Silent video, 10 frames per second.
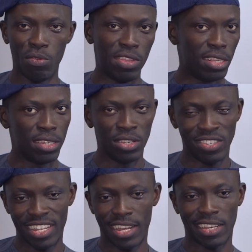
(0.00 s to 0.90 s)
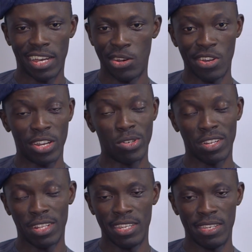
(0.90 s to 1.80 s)
of details that cannot
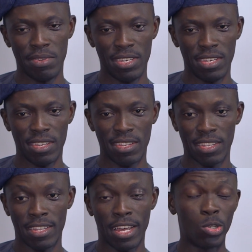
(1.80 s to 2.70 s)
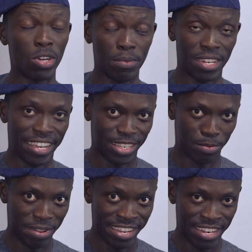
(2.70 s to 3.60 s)
actually be
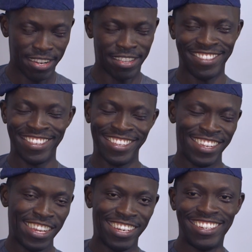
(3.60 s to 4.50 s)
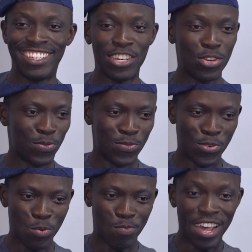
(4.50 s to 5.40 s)
explained. Details
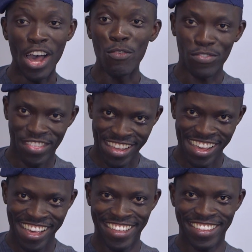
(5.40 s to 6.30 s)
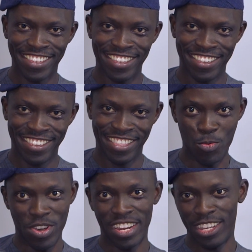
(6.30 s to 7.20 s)
from after the
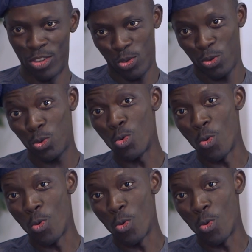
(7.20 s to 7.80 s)
wedding to